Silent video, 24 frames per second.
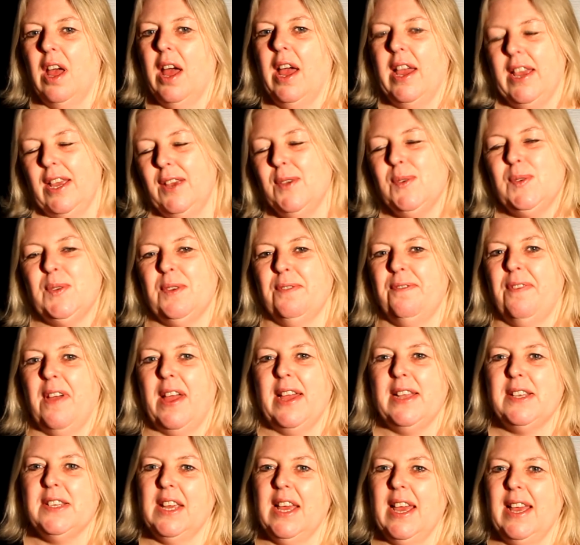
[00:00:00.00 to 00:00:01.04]
I used to
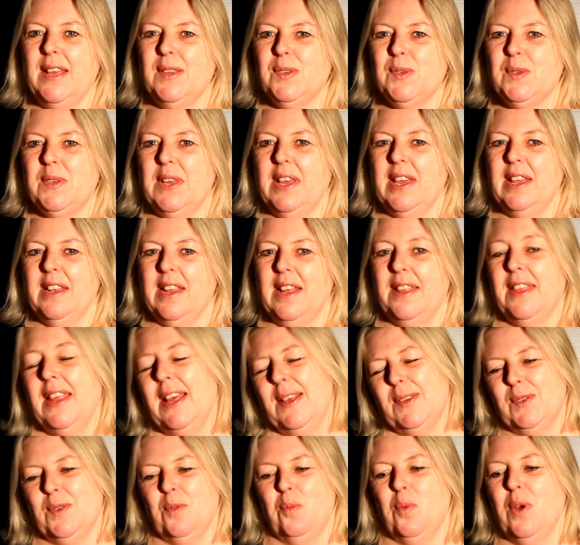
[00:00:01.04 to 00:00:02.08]
fight against it, and
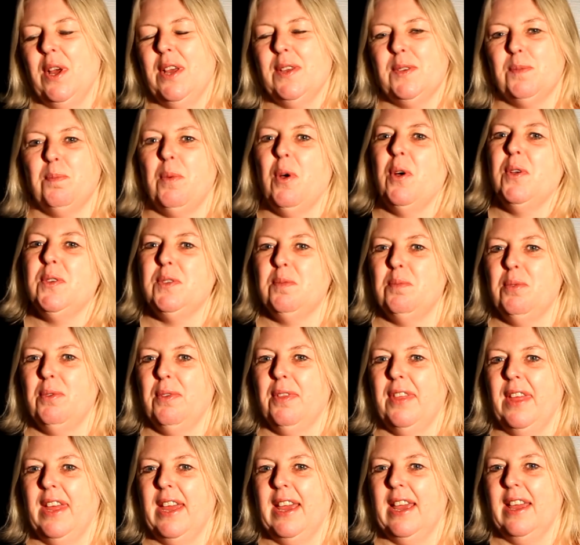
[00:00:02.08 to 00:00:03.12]
that's the worst possible
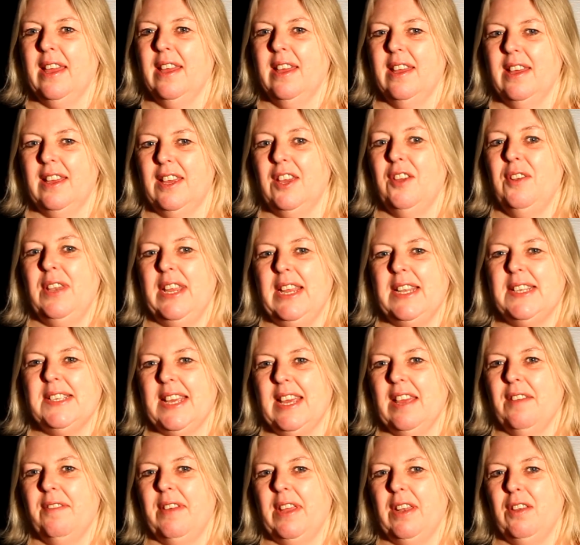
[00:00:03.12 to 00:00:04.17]
thing. You need to
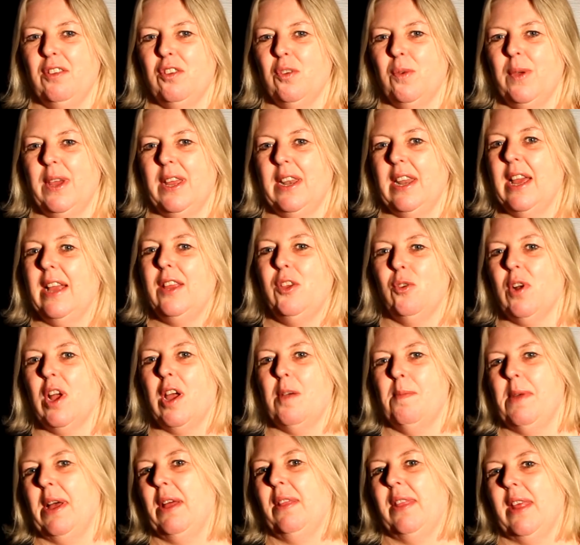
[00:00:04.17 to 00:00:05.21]
give in to it and you'll
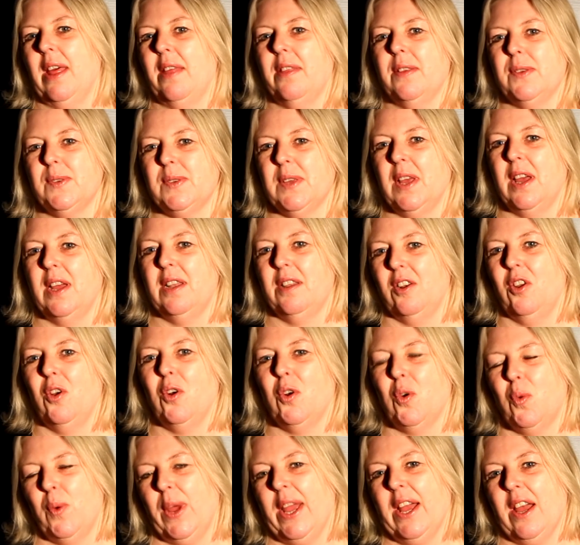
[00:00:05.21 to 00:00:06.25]
come out the other side a
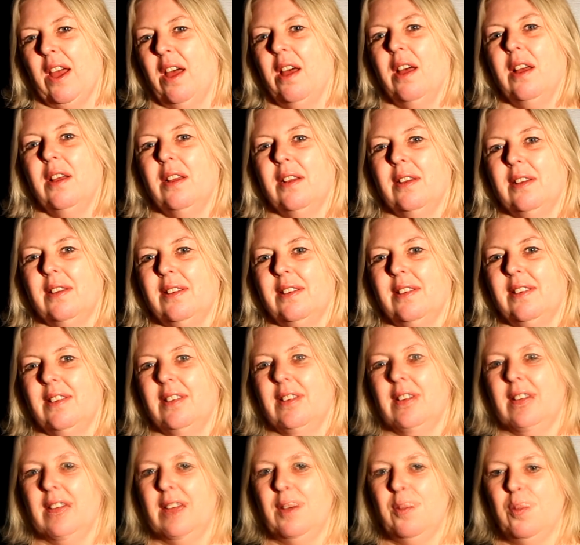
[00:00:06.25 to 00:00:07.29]
lot quicker.
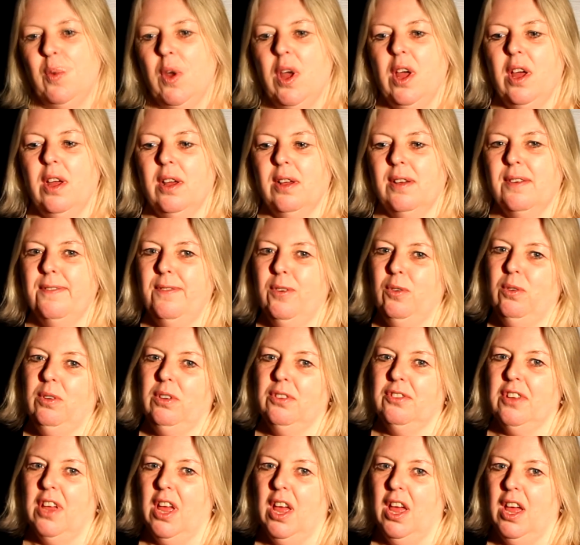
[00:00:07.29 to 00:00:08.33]
I work
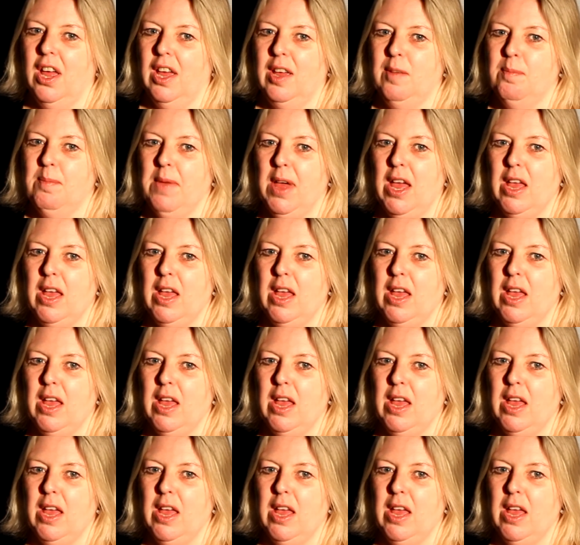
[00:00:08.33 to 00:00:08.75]
full time.